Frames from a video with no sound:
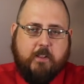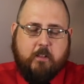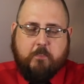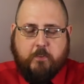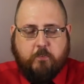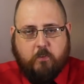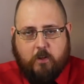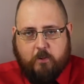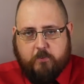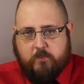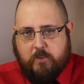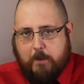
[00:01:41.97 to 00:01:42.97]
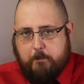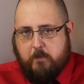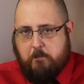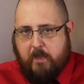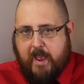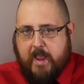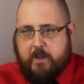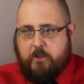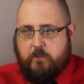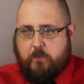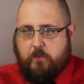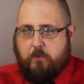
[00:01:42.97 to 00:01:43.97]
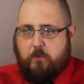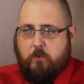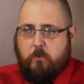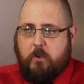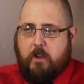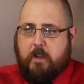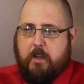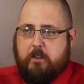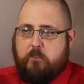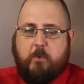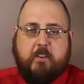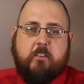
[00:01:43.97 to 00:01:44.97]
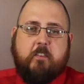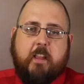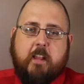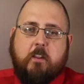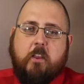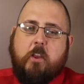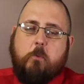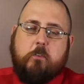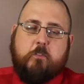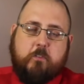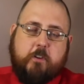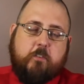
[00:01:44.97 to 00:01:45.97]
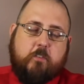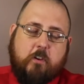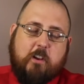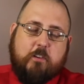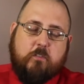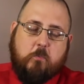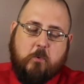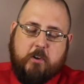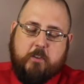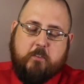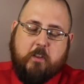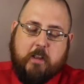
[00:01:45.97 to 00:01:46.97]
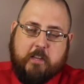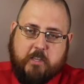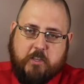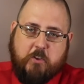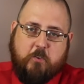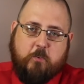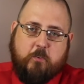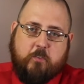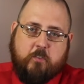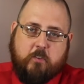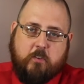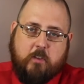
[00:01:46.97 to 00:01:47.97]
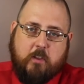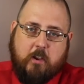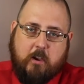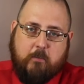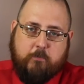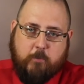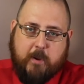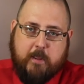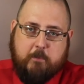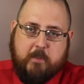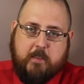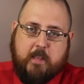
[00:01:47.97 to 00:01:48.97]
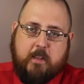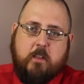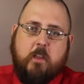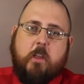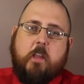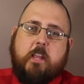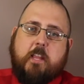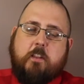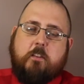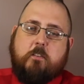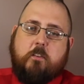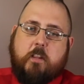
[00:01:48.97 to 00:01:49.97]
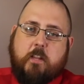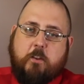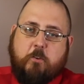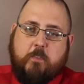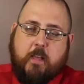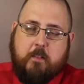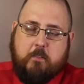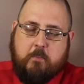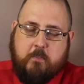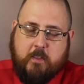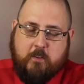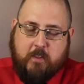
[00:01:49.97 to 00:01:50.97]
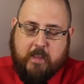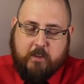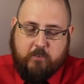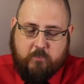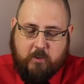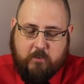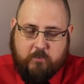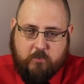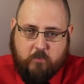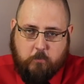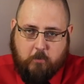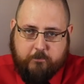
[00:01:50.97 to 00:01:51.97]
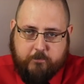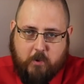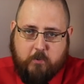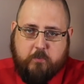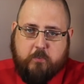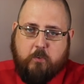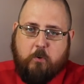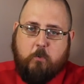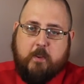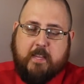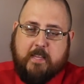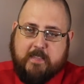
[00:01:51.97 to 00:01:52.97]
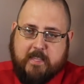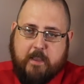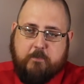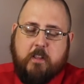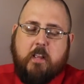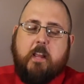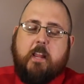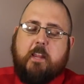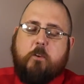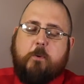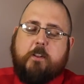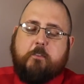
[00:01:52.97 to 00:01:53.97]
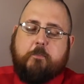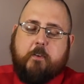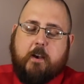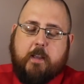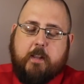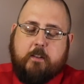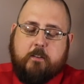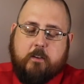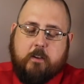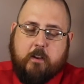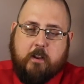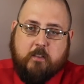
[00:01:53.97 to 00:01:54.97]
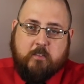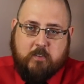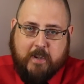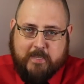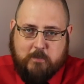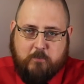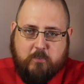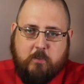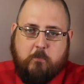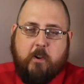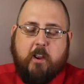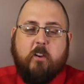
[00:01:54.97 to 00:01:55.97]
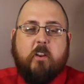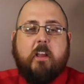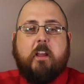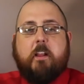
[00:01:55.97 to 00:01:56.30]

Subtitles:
Now, this all stems back to 2010, when Julian Assange was accused of rape, and then he knew that these accusations were false, so he left. He went to find asylum somewhere.